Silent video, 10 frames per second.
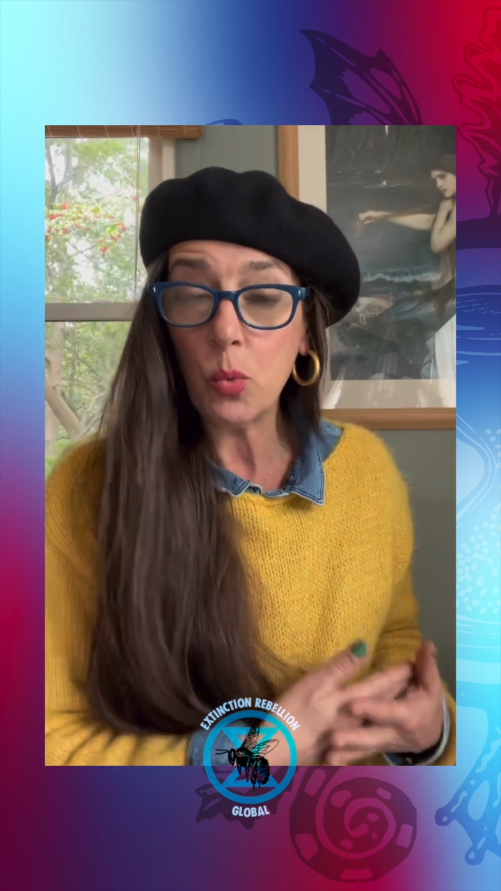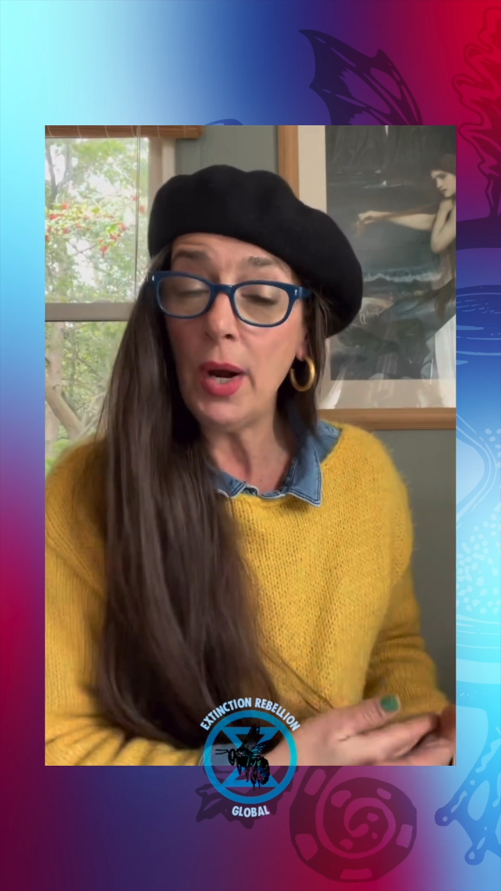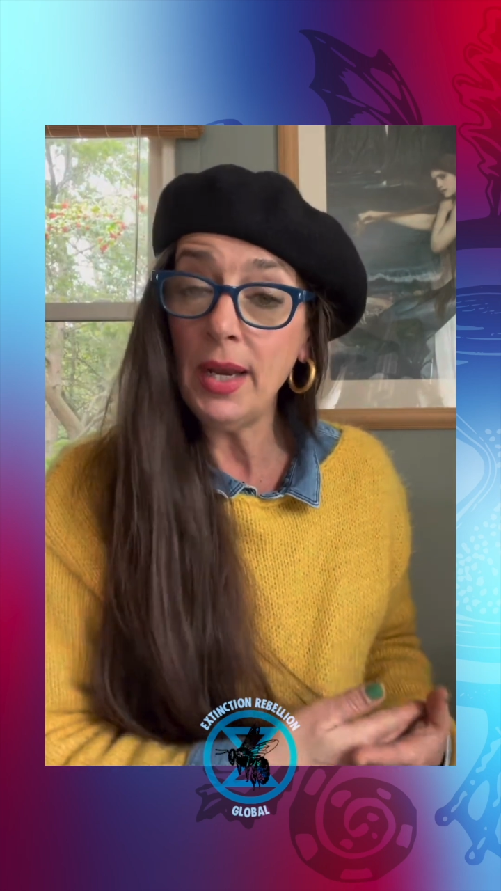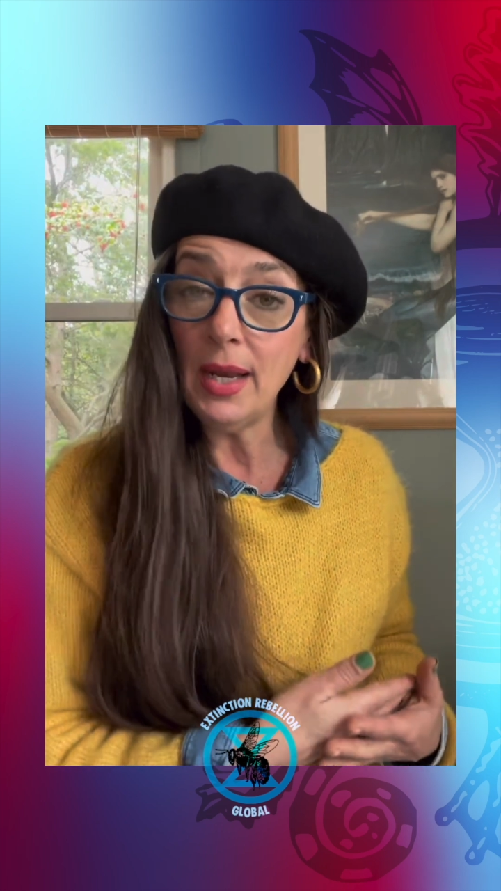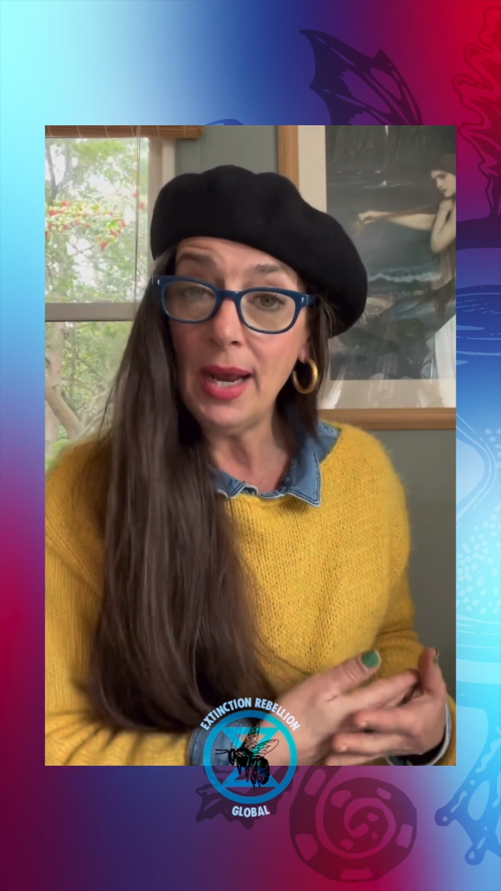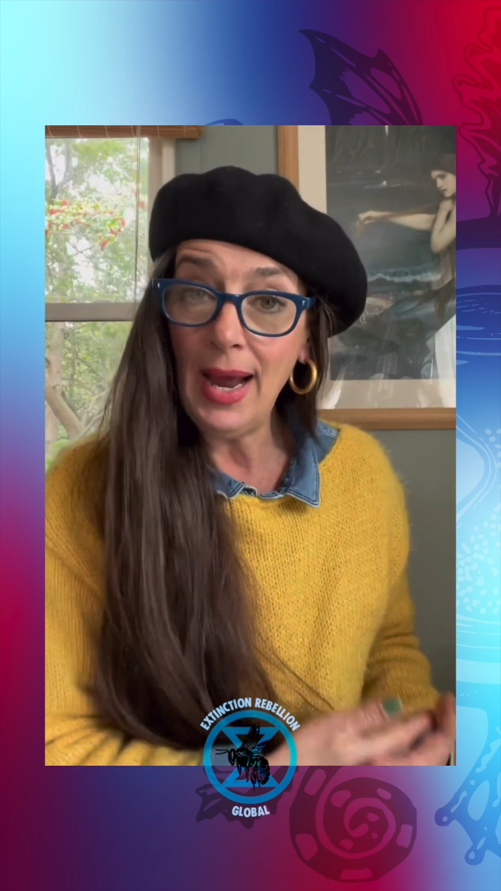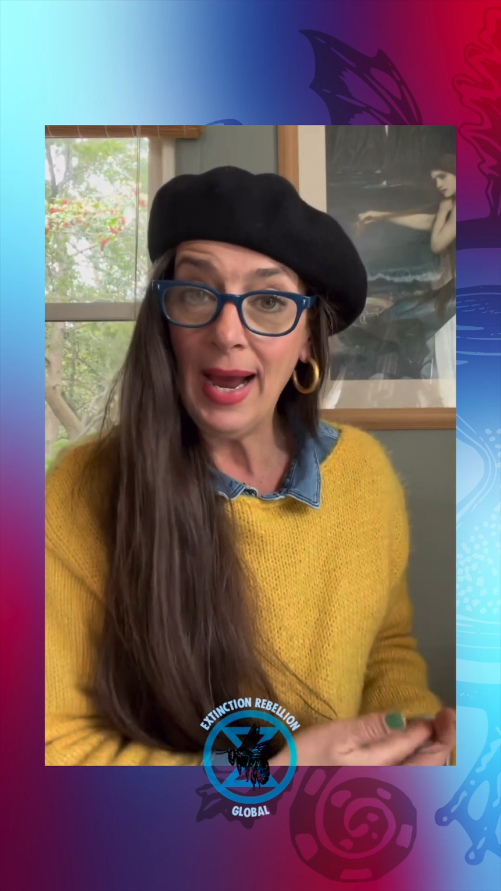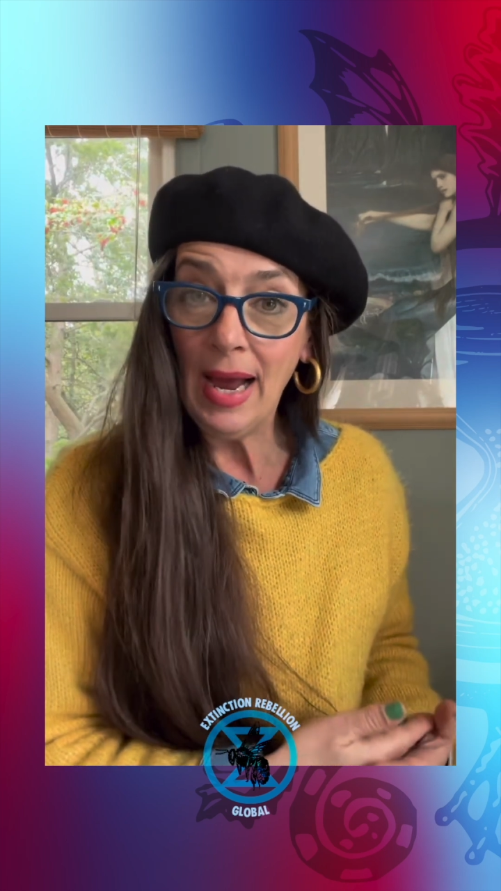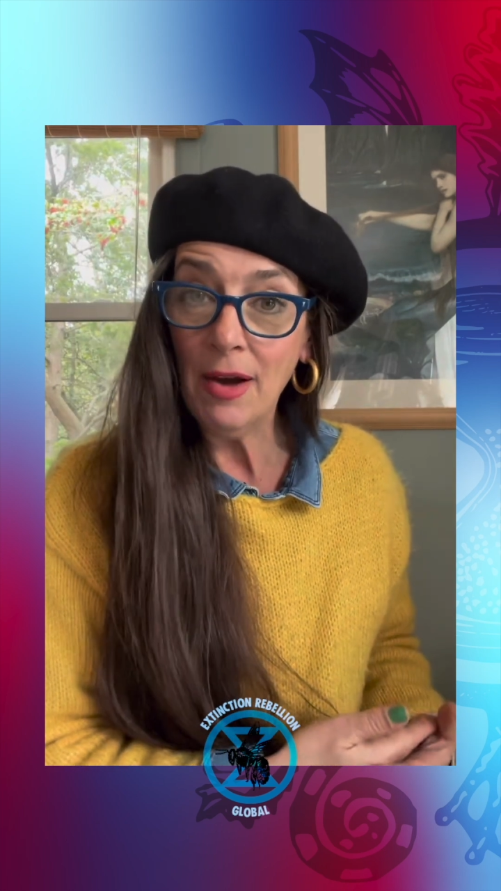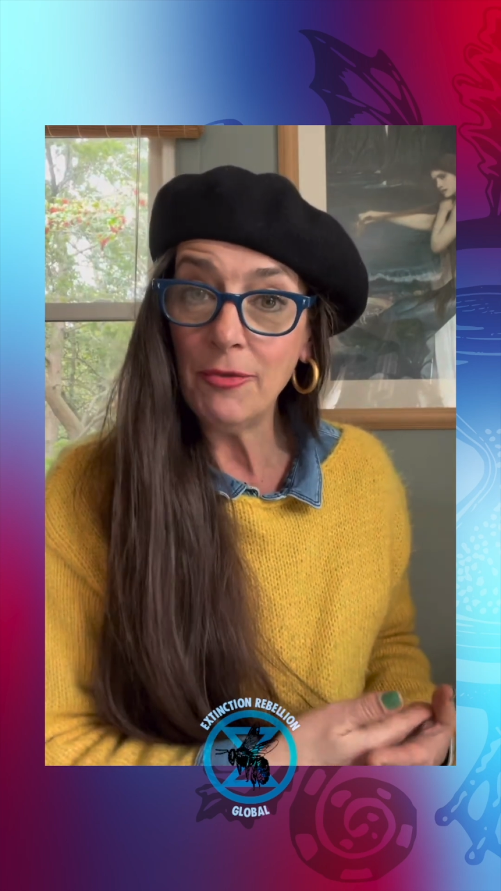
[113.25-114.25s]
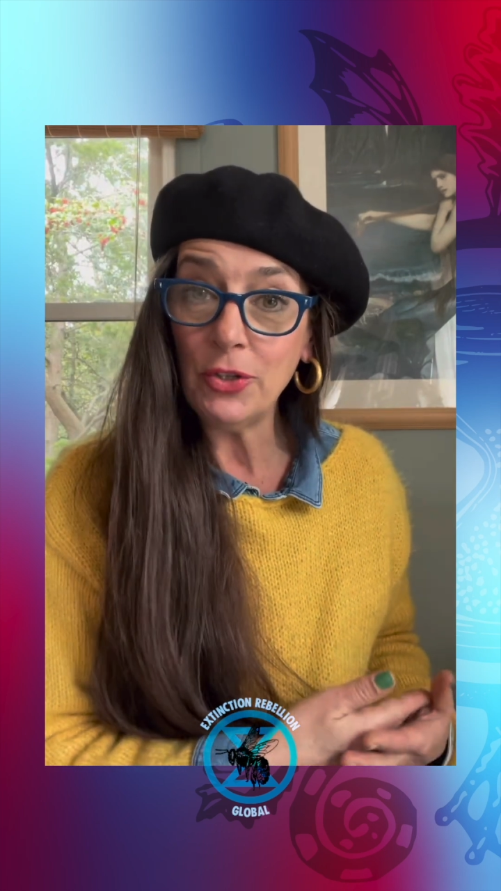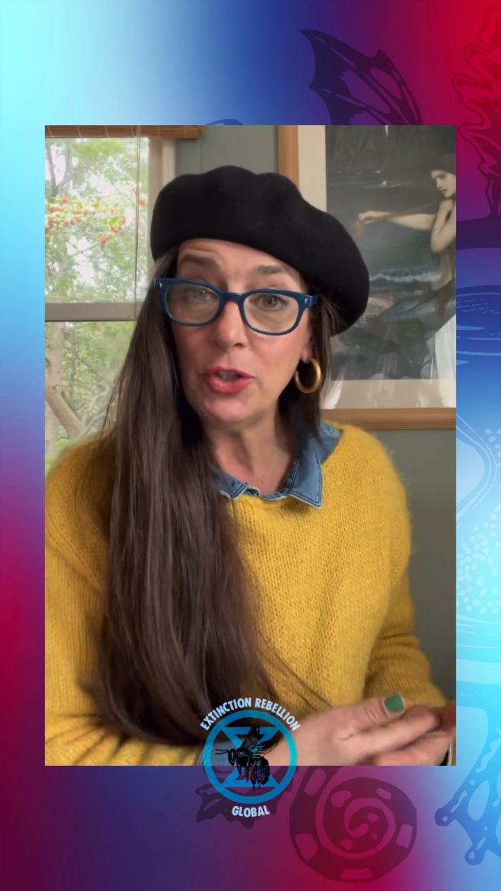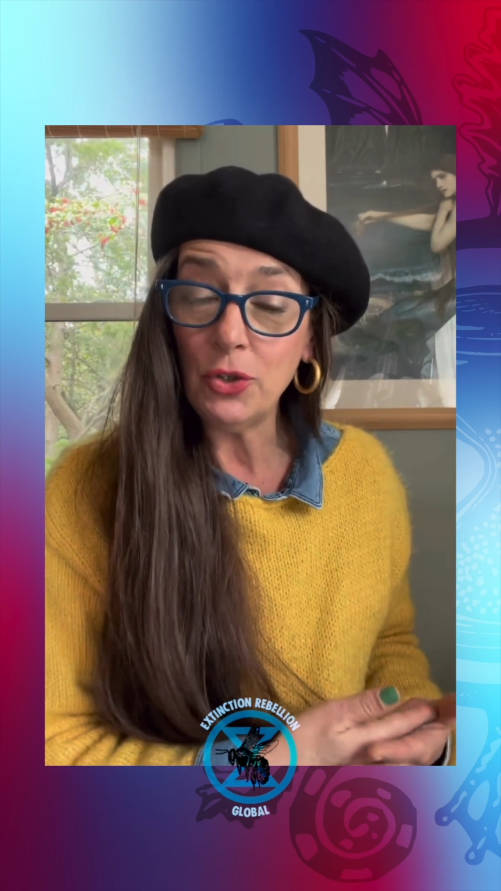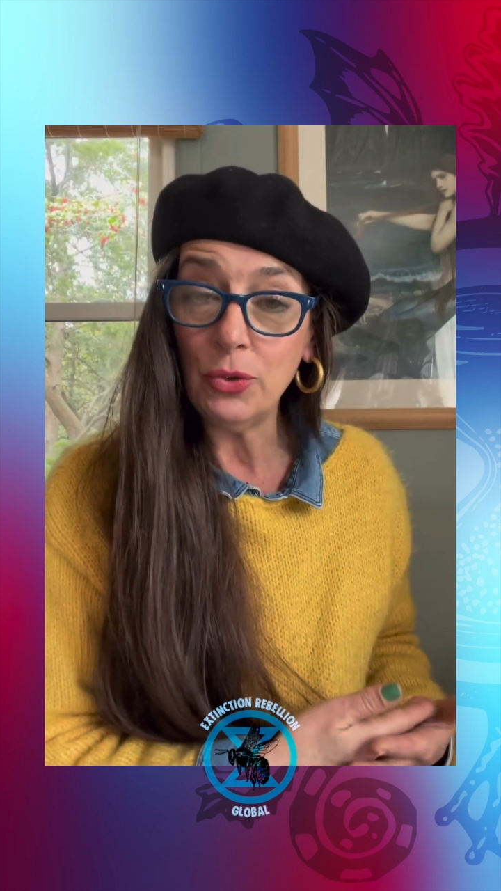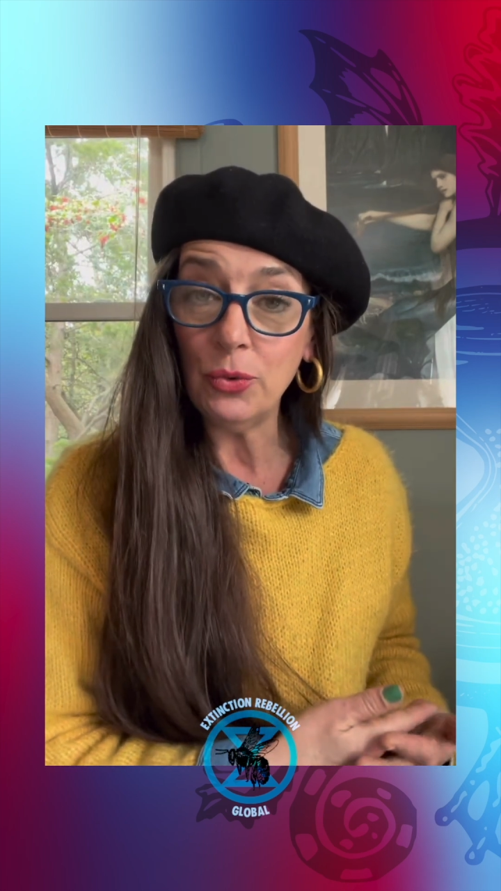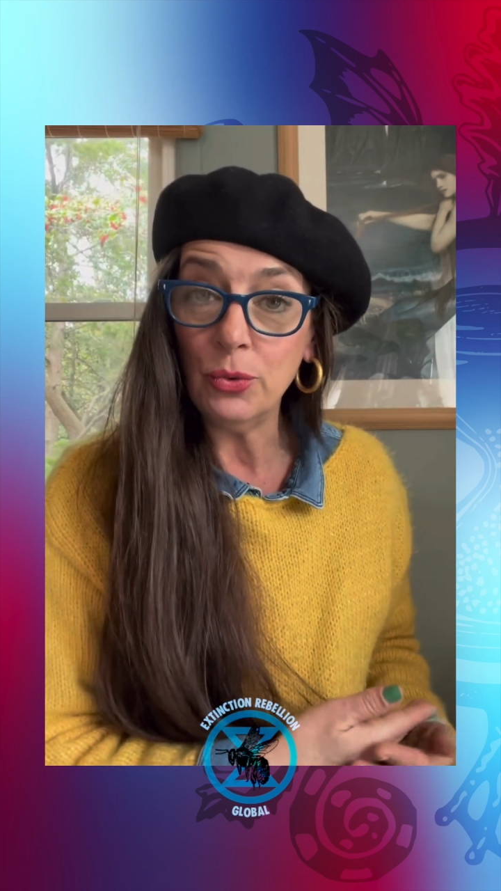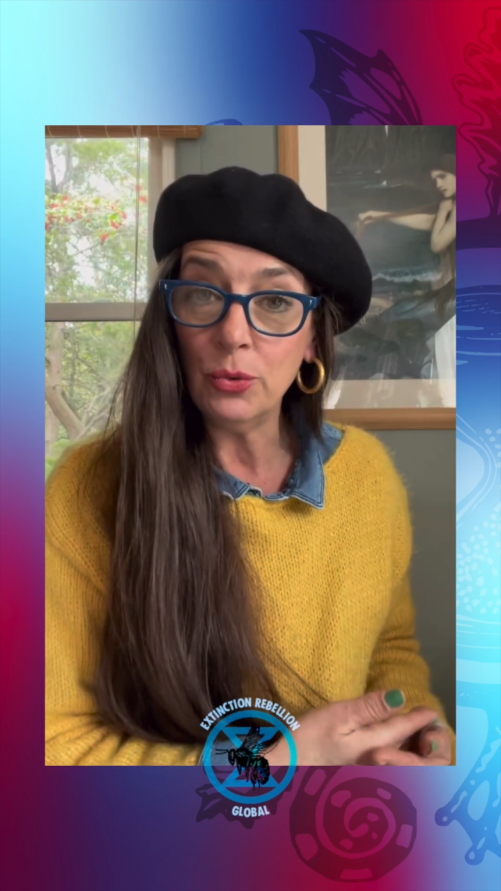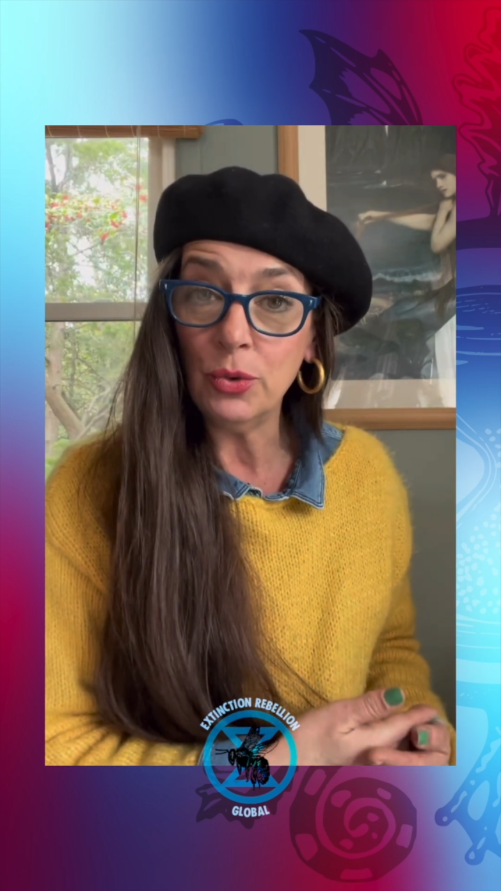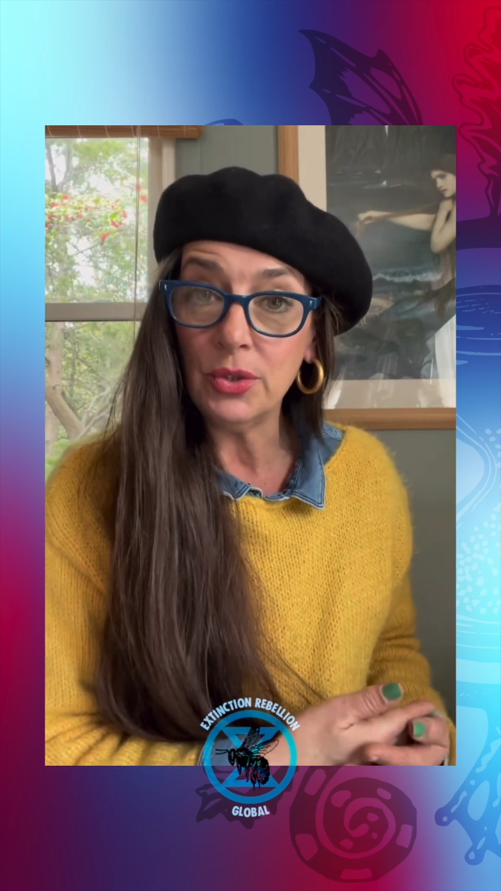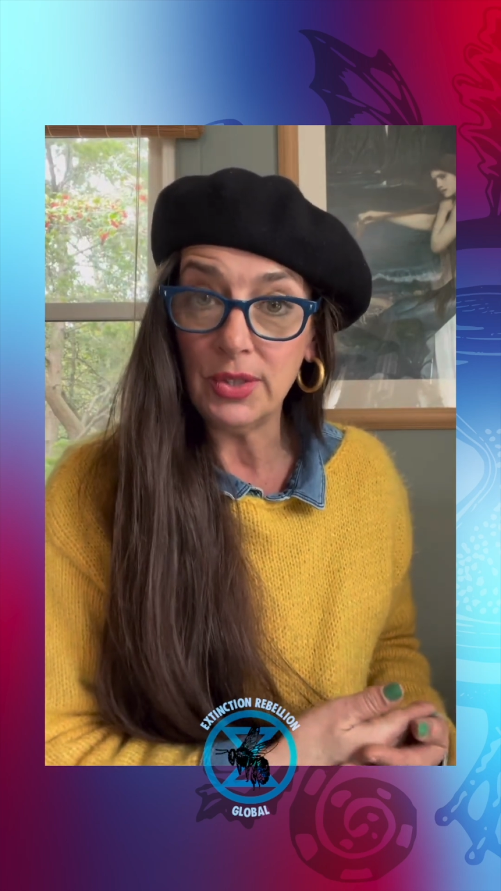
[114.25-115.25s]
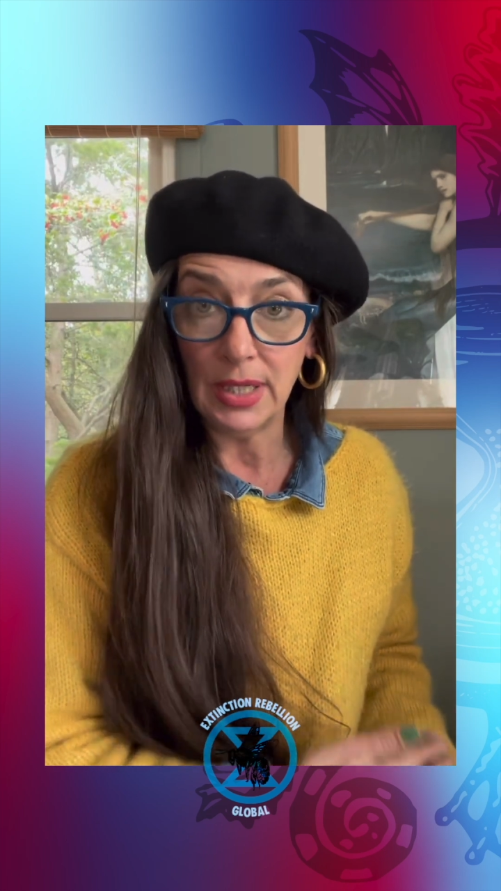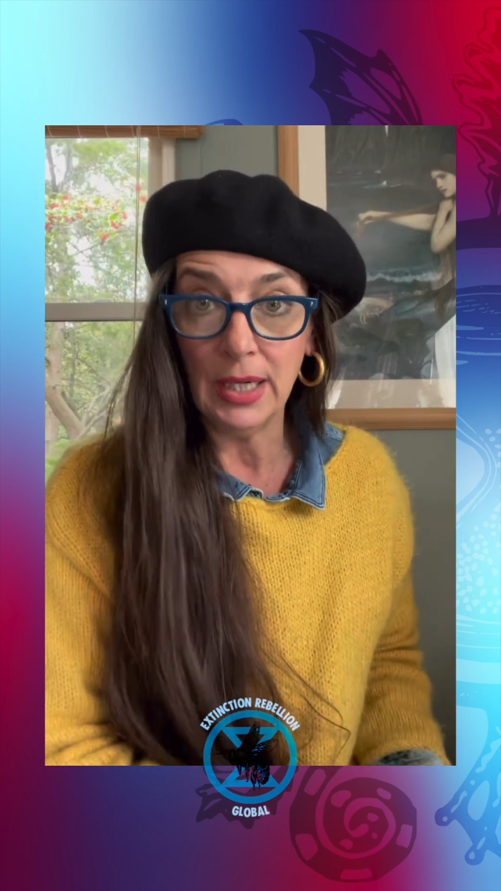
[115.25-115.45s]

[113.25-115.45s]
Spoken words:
What have you